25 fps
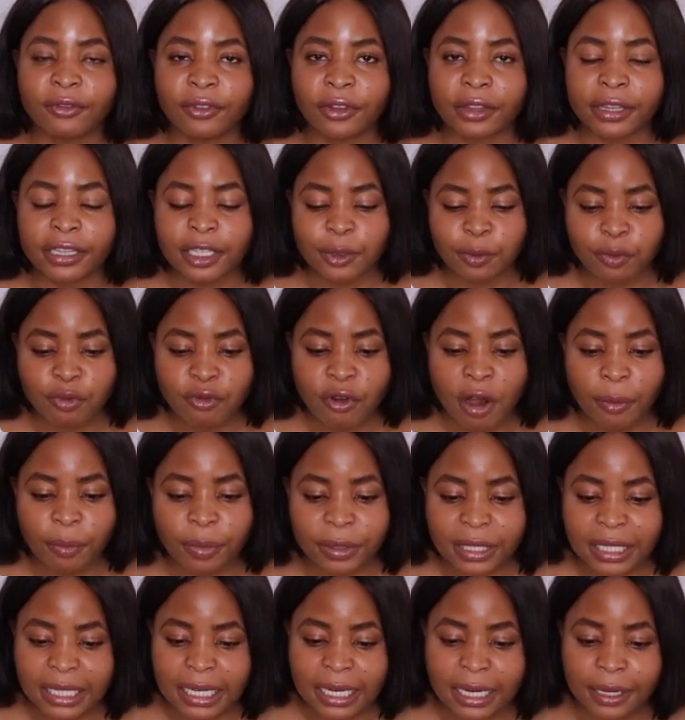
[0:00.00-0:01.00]
for this
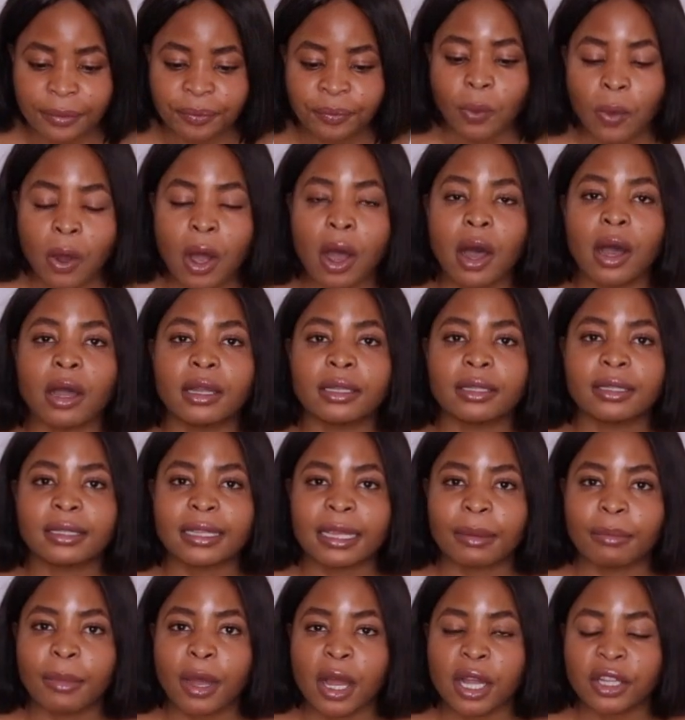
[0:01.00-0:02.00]
property was
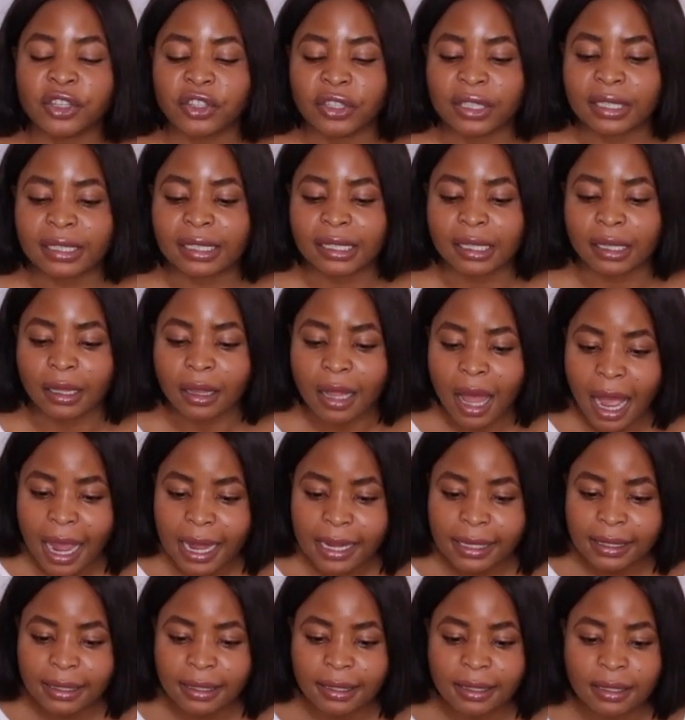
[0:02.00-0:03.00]
emergency
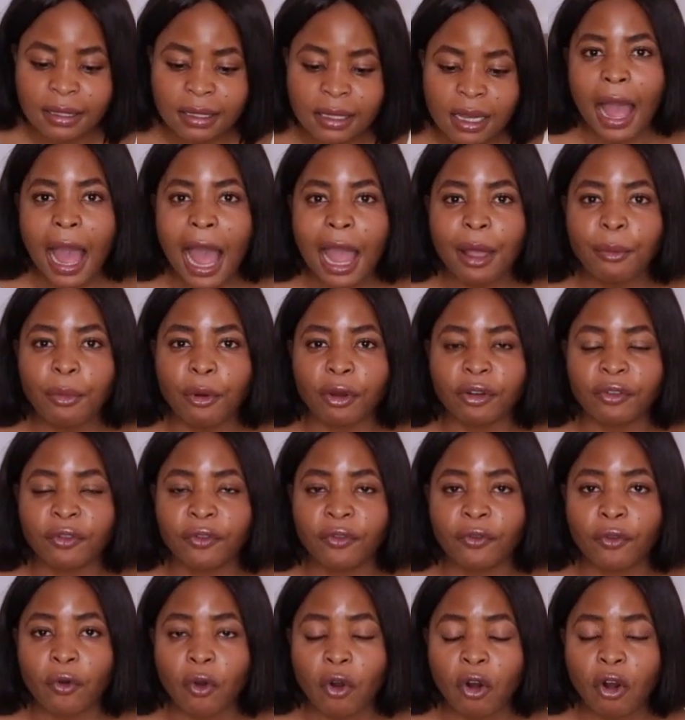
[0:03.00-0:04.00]
lights. I bought
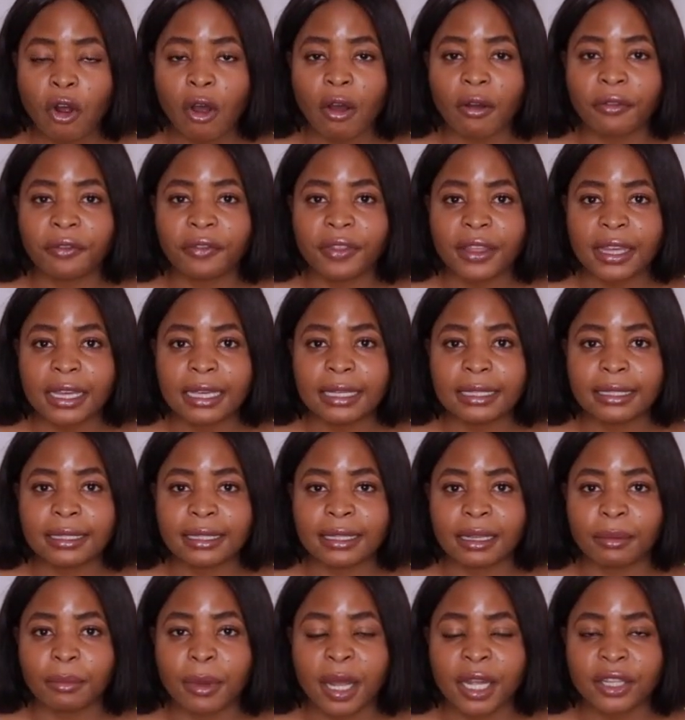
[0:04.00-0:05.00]
4 of
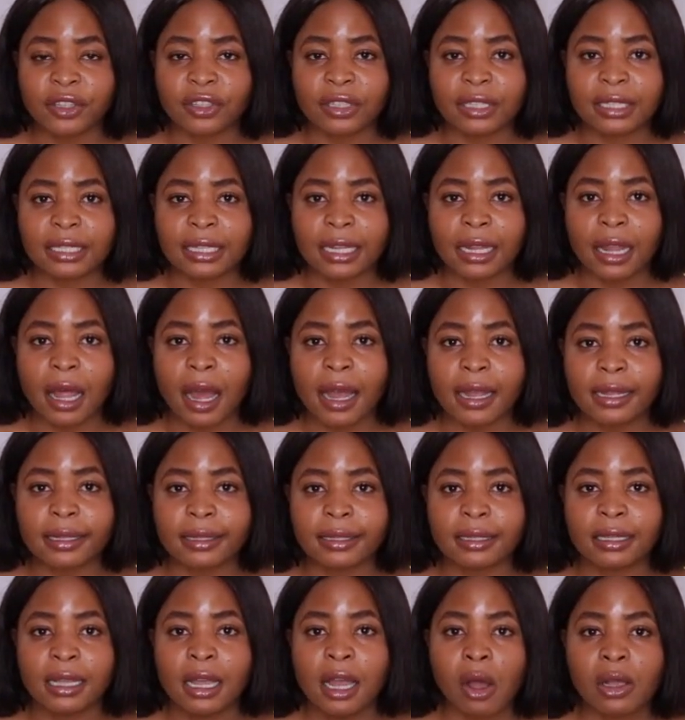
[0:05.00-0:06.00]
these emergency
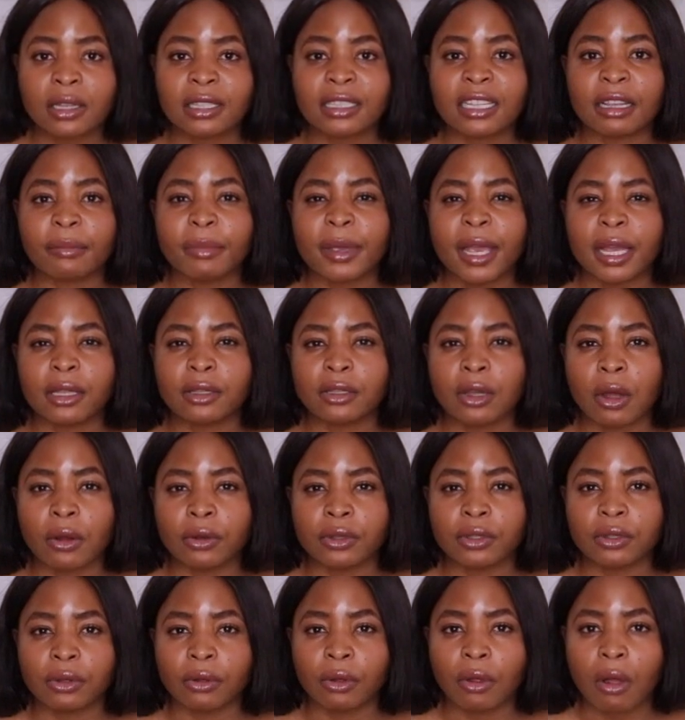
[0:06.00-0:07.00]
lights, costing me a
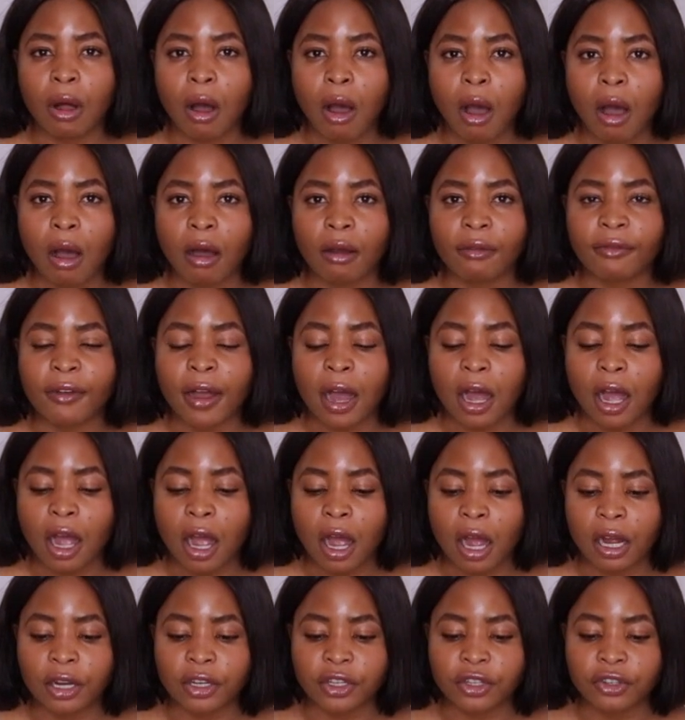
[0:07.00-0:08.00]
total of
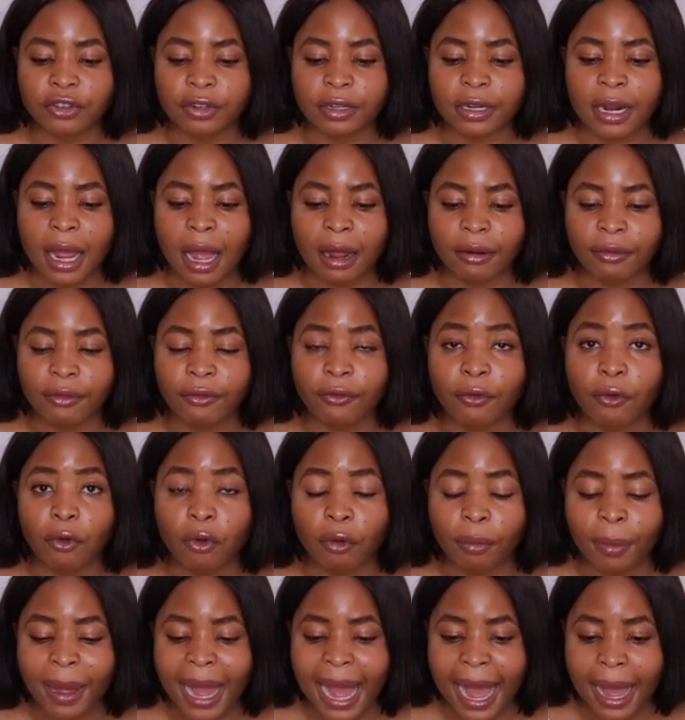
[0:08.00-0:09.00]

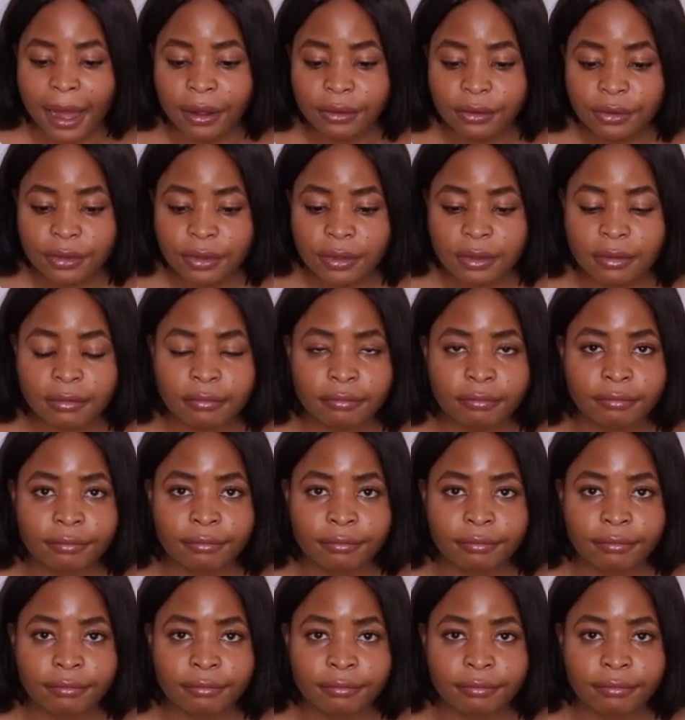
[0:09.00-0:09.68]
£104.